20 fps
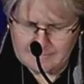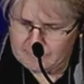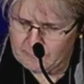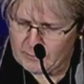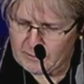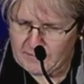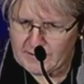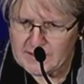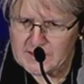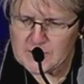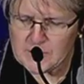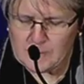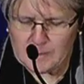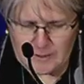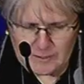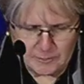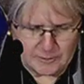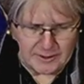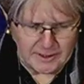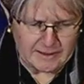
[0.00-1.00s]
We've also
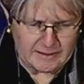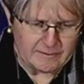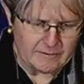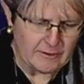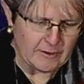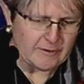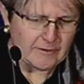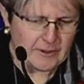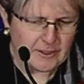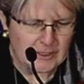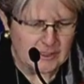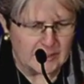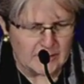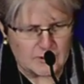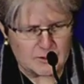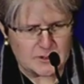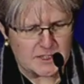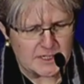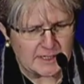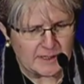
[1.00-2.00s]
been working very, very
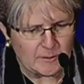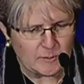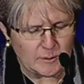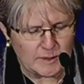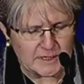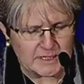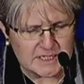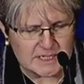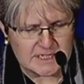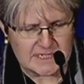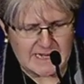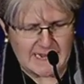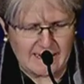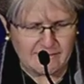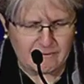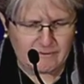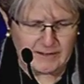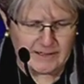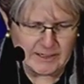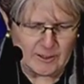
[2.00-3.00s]
closely with the
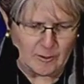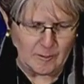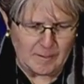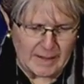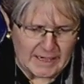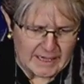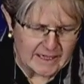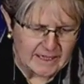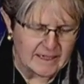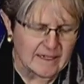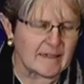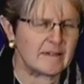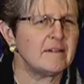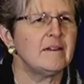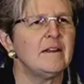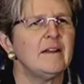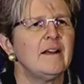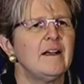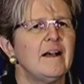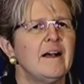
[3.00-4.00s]
staff at Omeka
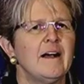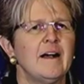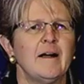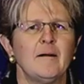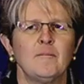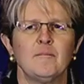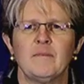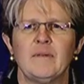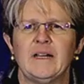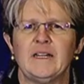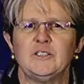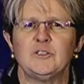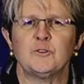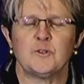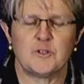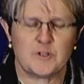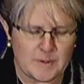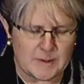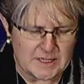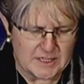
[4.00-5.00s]
um, at
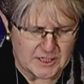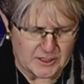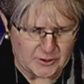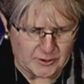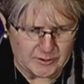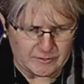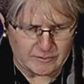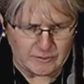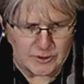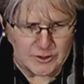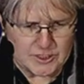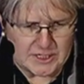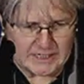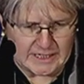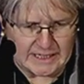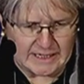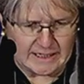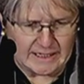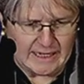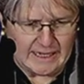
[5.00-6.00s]
George Mason
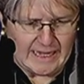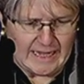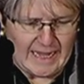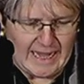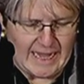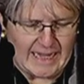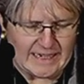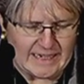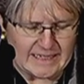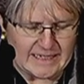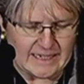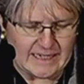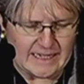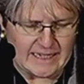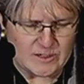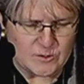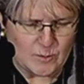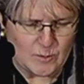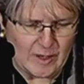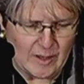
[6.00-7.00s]
University, and
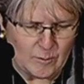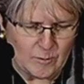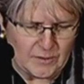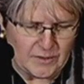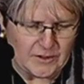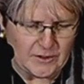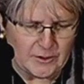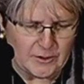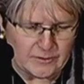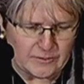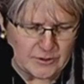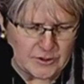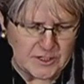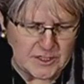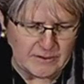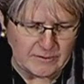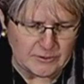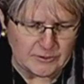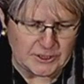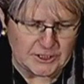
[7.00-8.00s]
as well with the
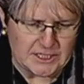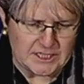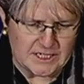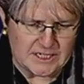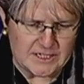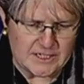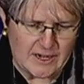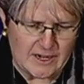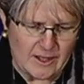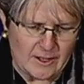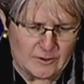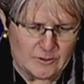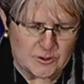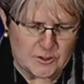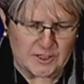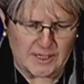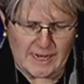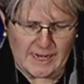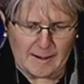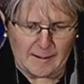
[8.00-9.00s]
University of Virginia
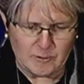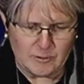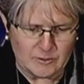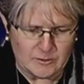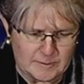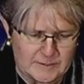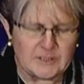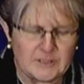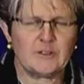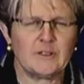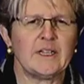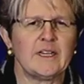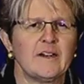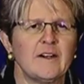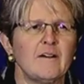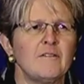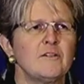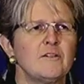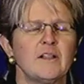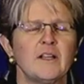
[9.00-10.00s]
Scholars Lab, who've been doing
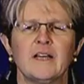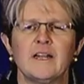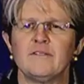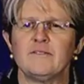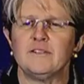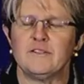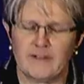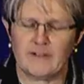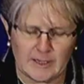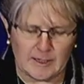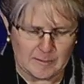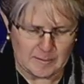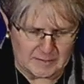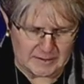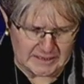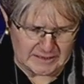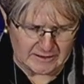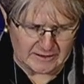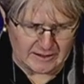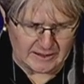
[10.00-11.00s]
an awful lot of
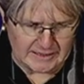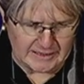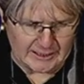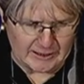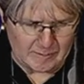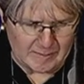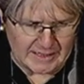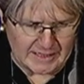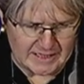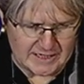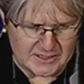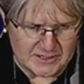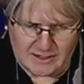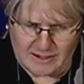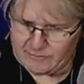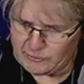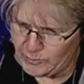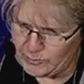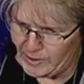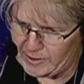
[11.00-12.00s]
development on the Omeka
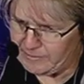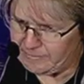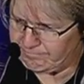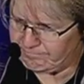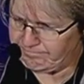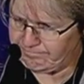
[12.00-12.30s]
software.